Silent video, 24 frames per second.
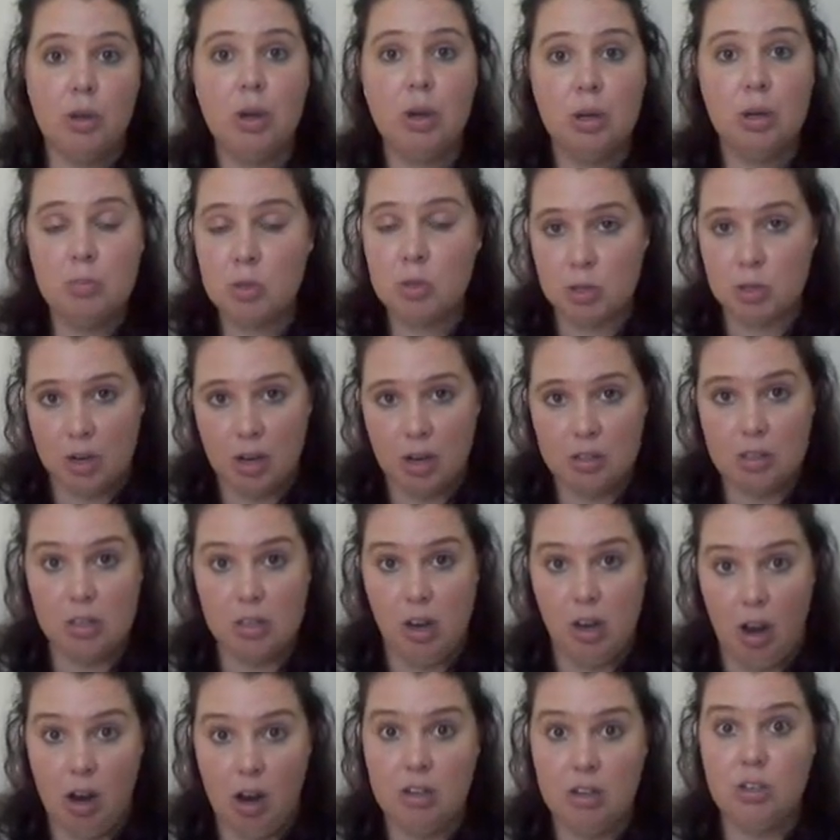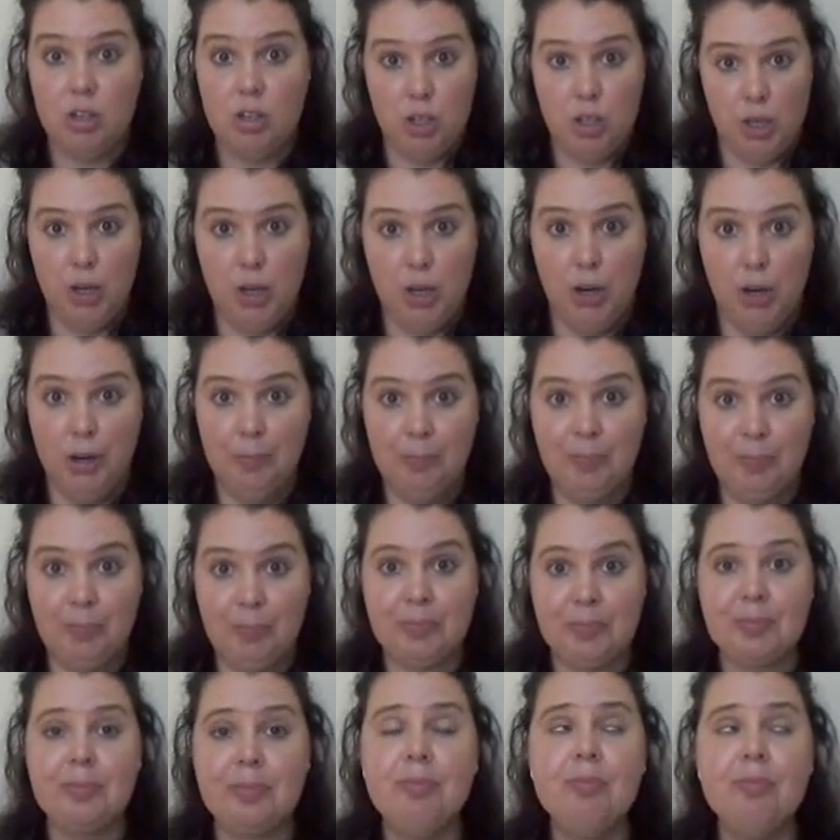circumstance last year.
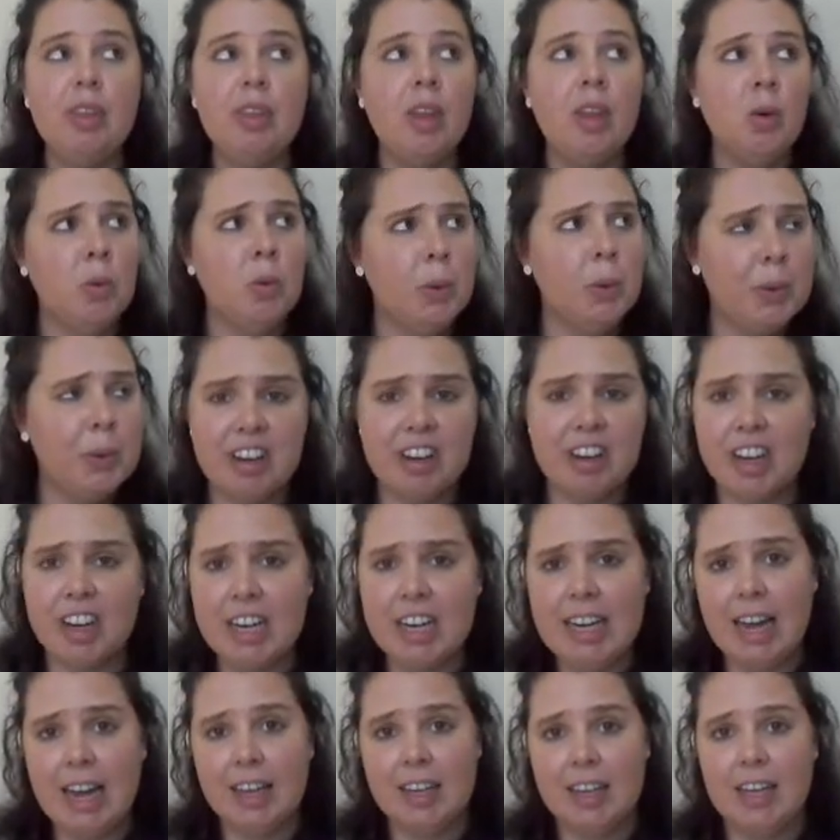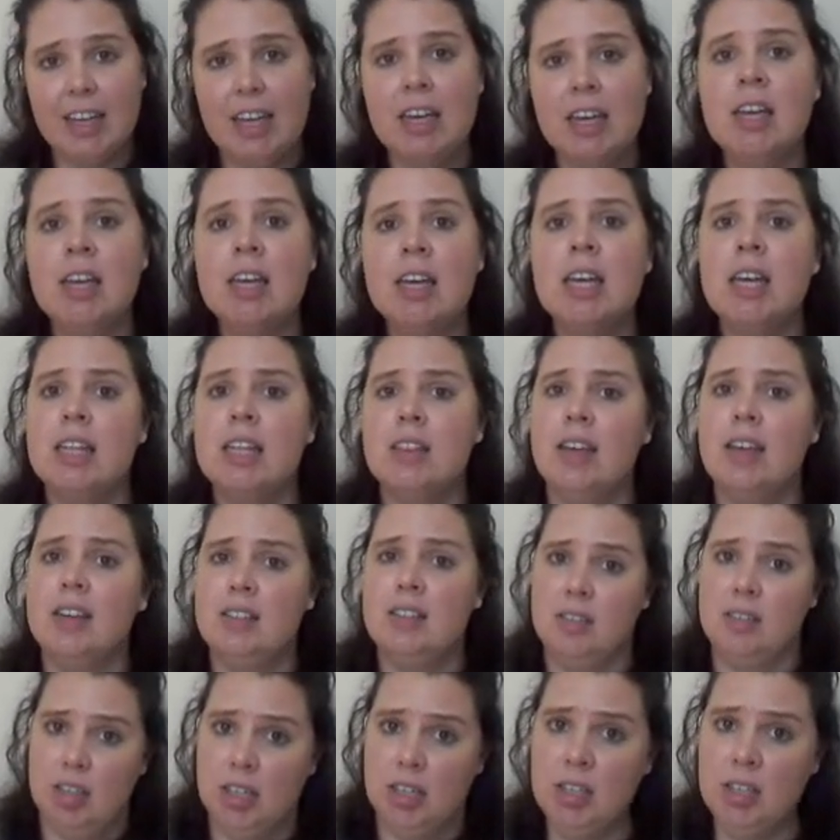We were very lucky that
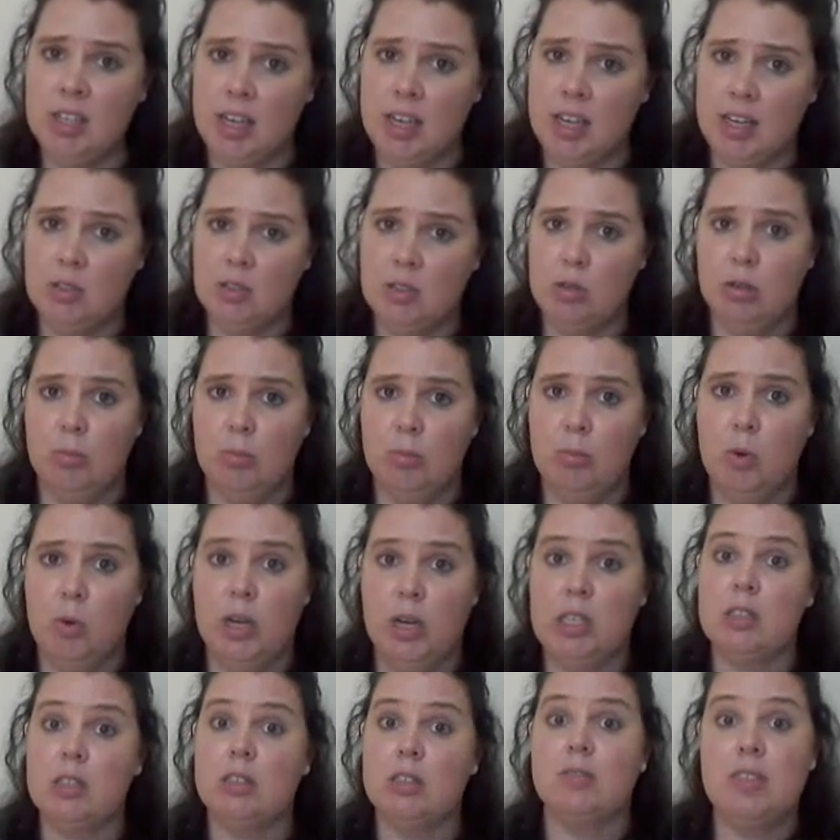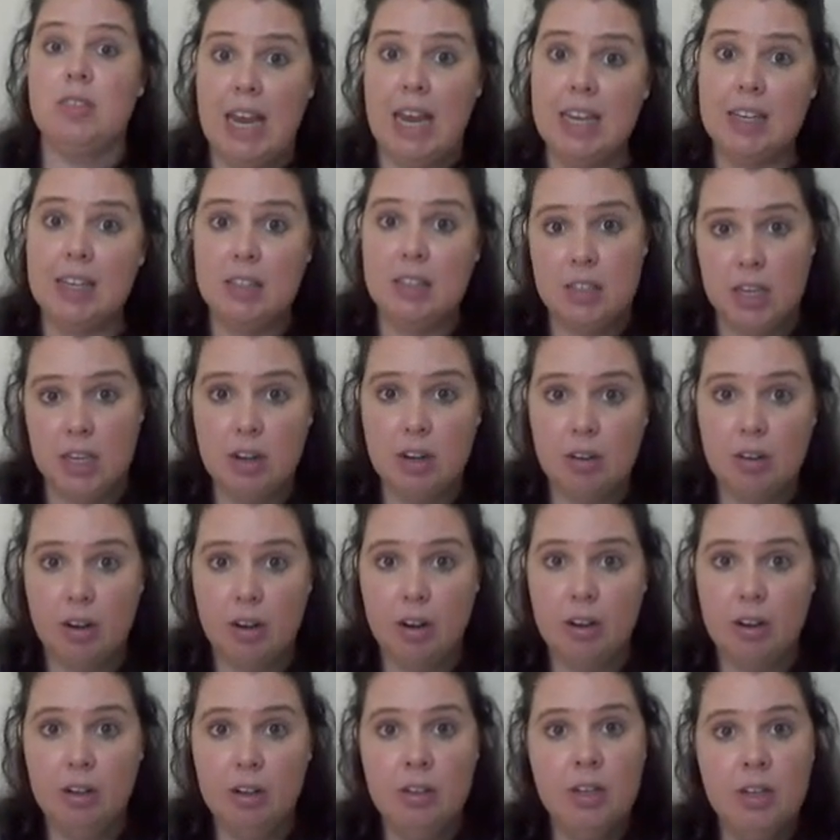it didn't get to a point of day
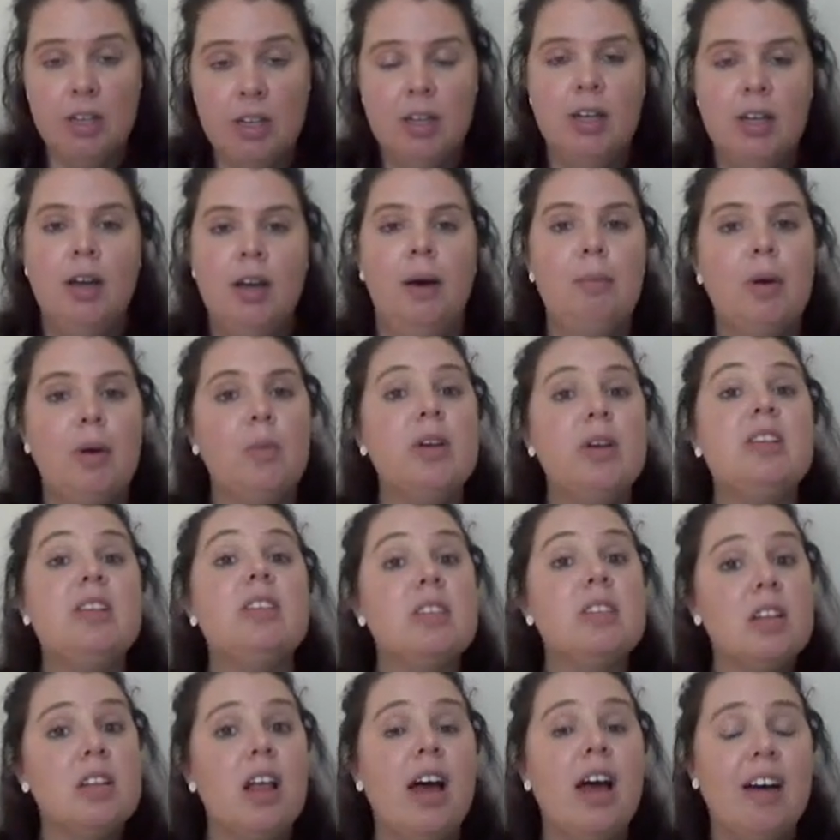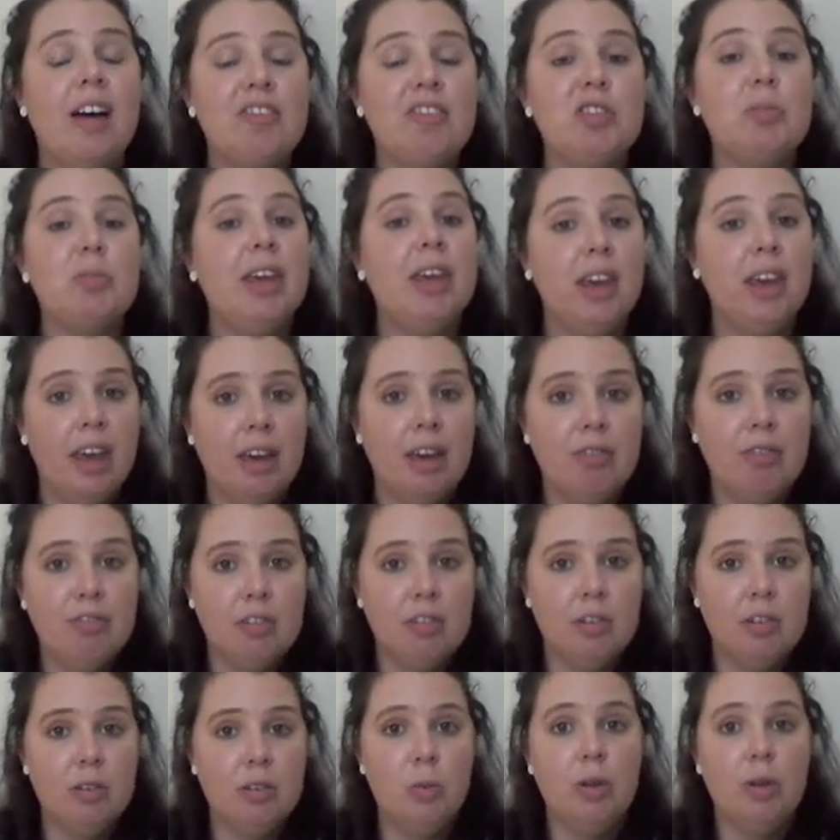zero, but we still have to be
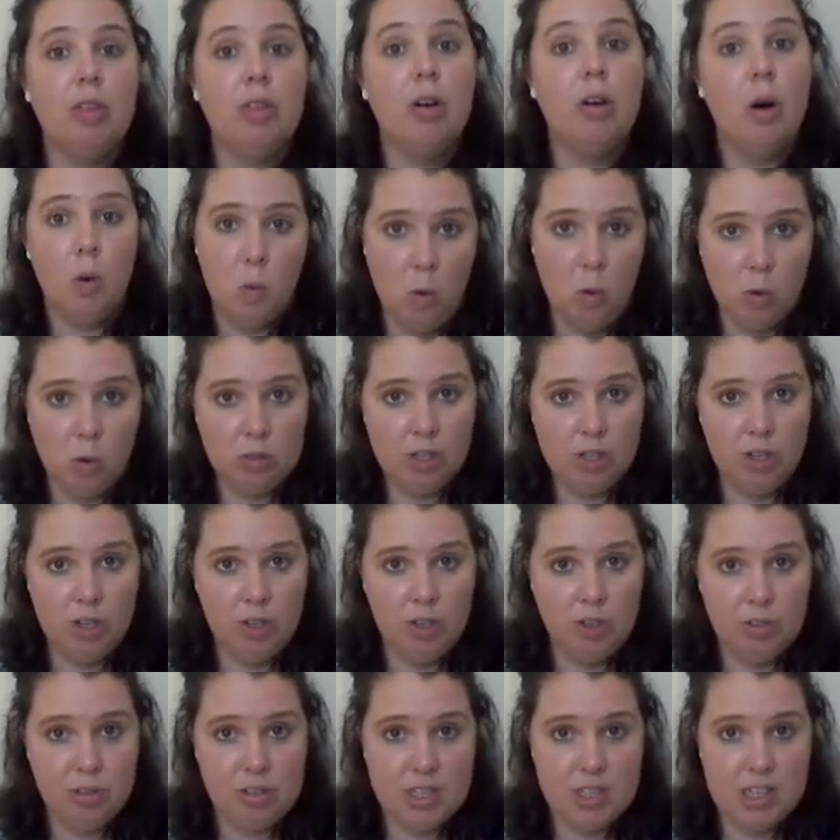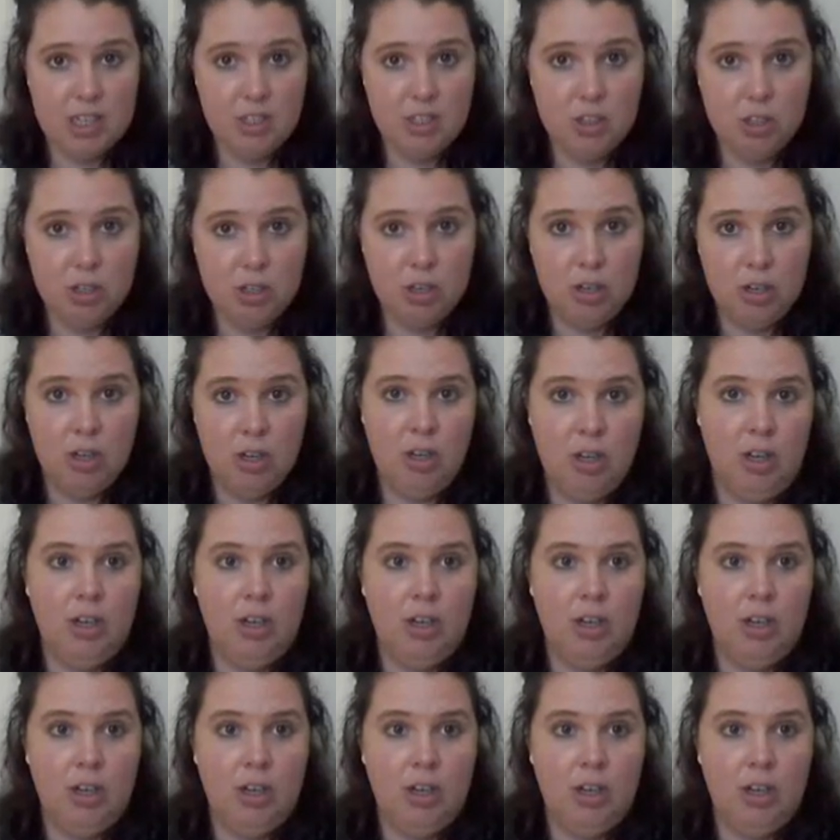careful with our water usage.